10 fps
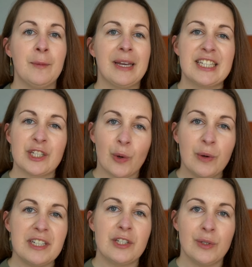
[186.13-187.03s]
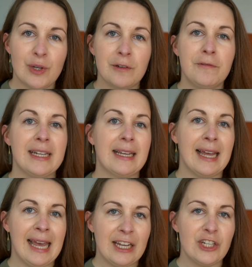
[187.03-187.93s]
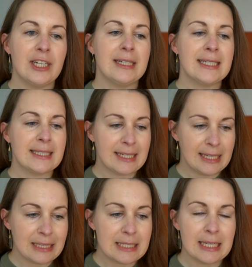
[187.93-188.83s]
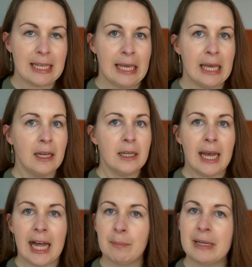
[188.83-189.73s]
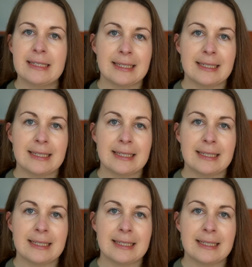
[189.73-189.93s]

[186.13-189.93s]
Because in order to not feel anxious, guilty, helpless,